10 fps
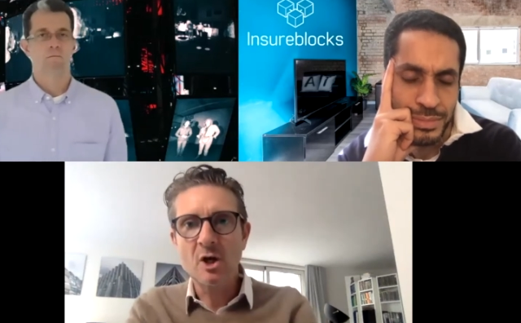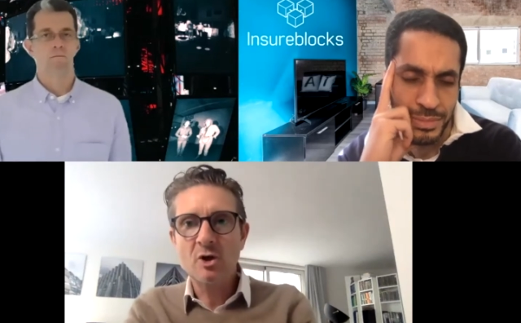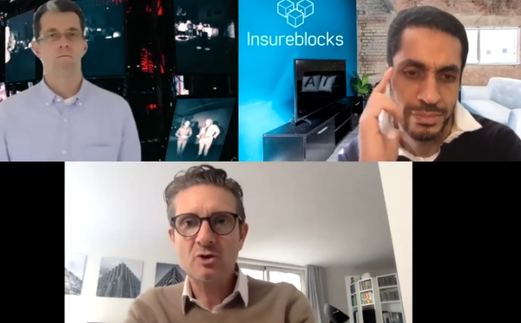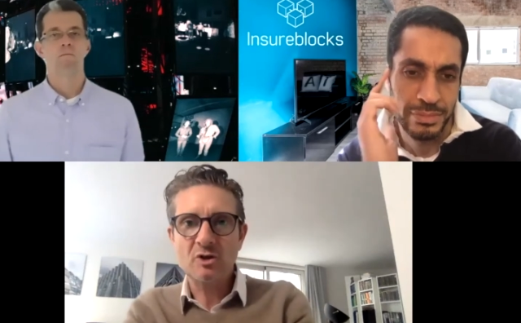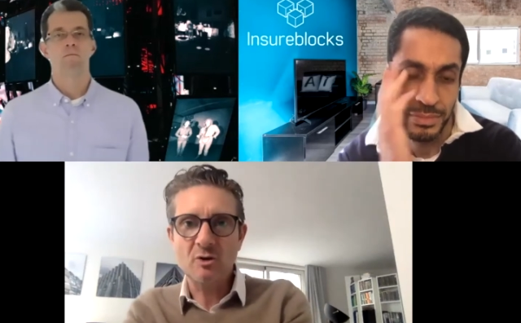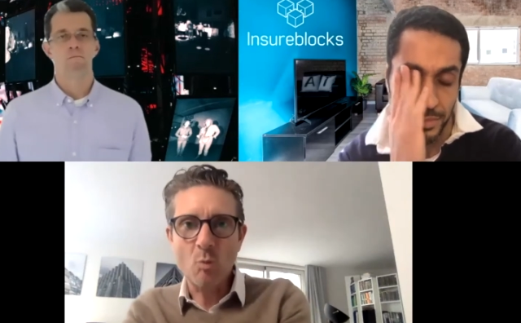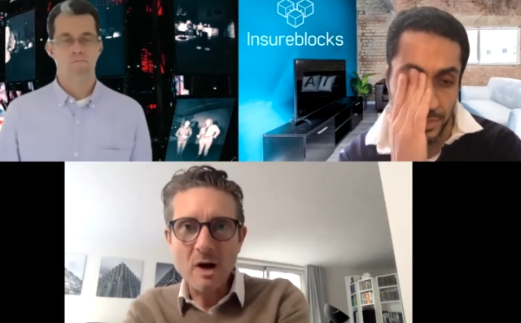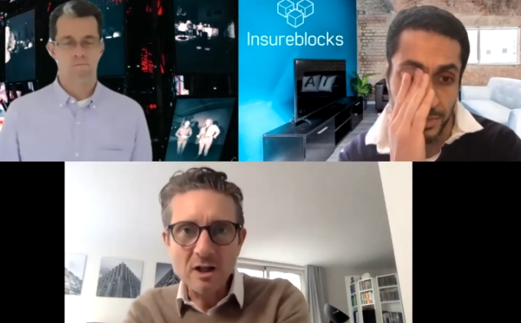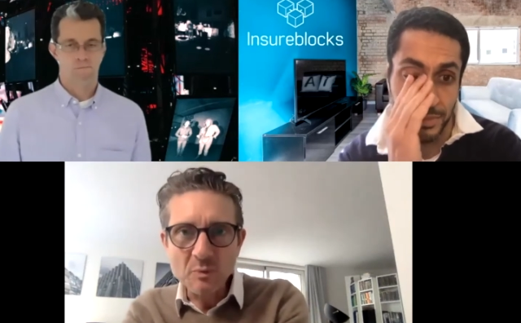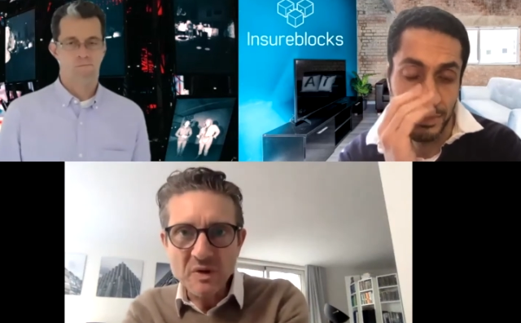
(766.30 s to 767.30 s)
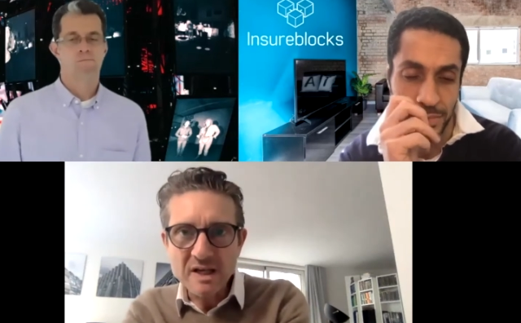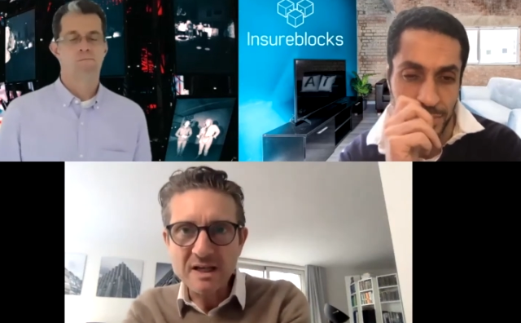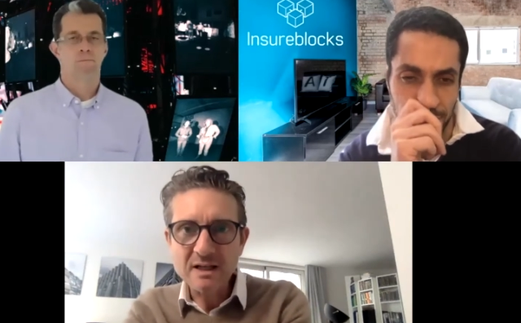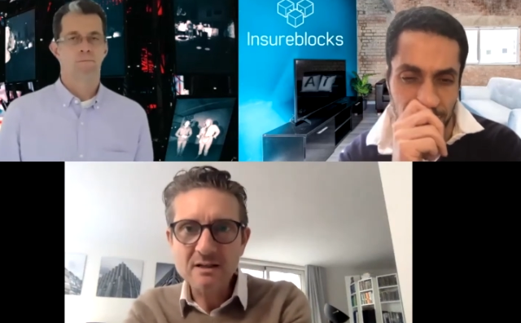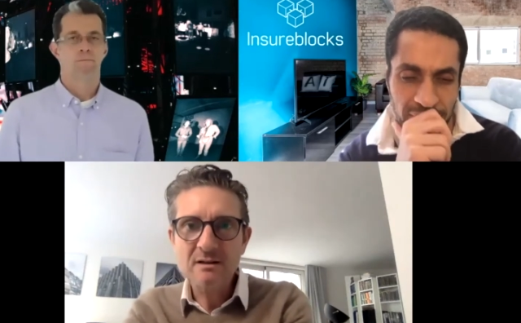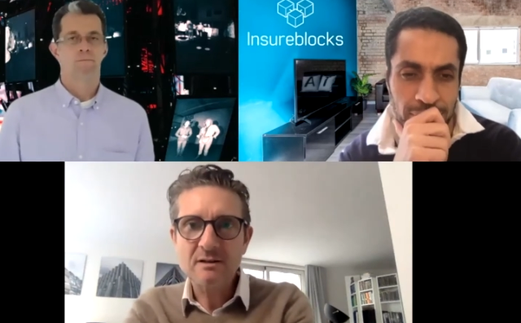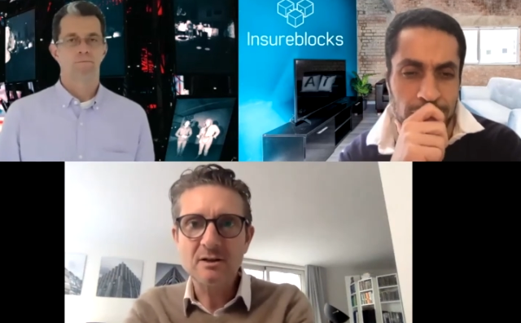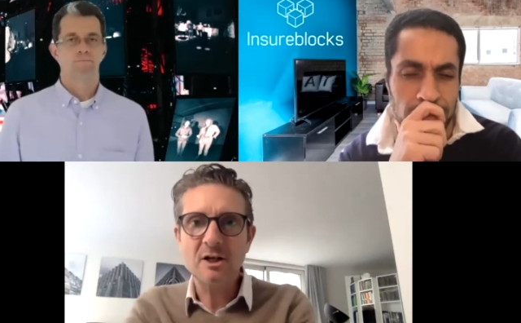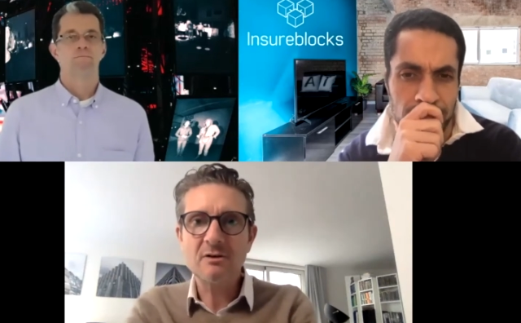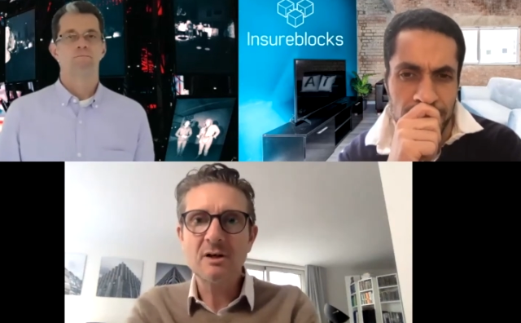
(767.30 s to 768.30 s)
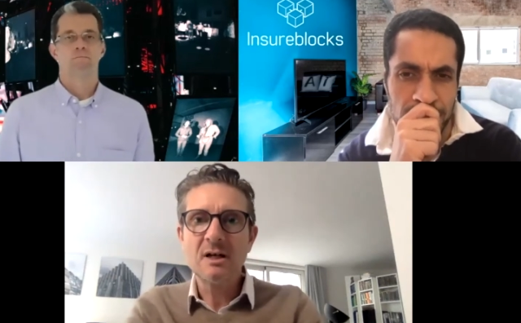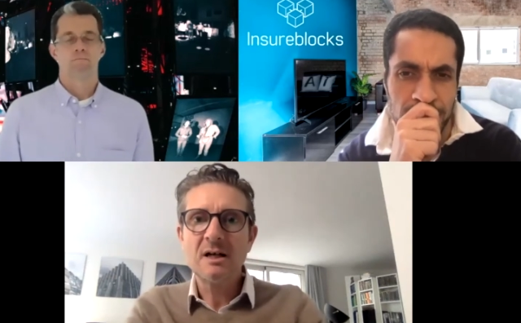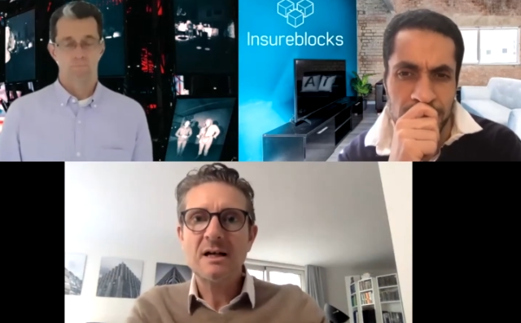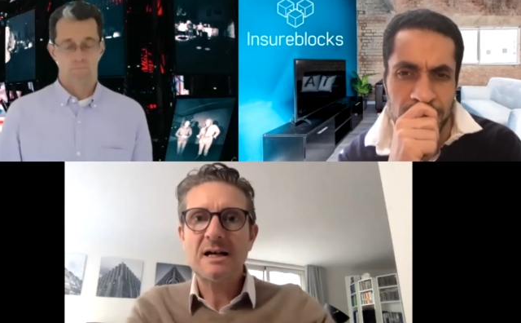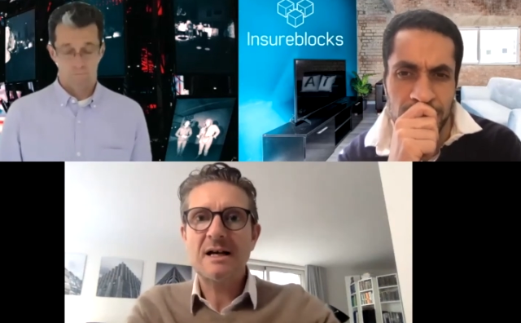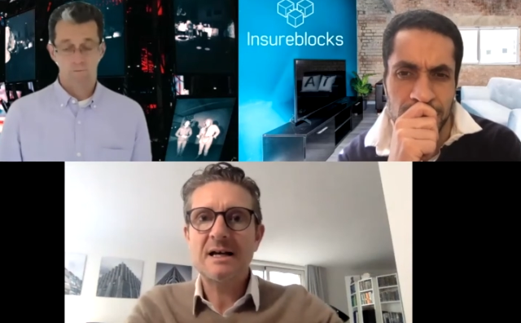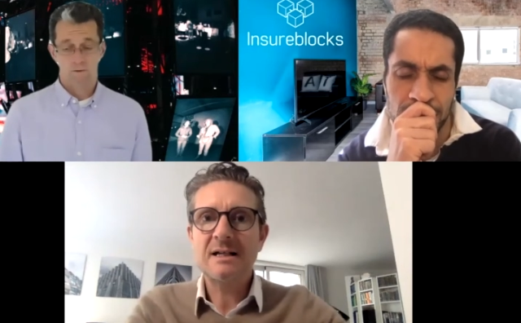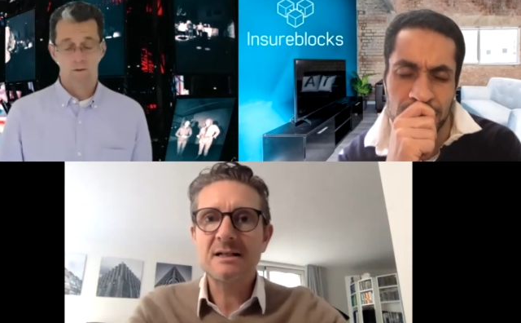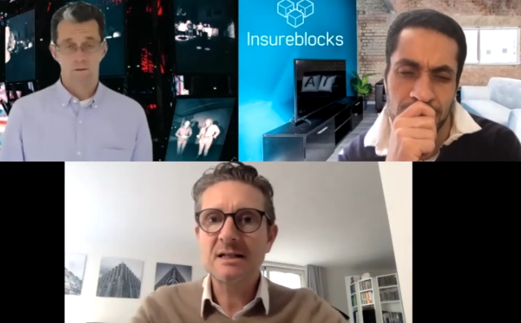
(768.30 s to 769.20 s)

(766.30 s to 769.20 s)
Speaker 1: to the well-being, you know, and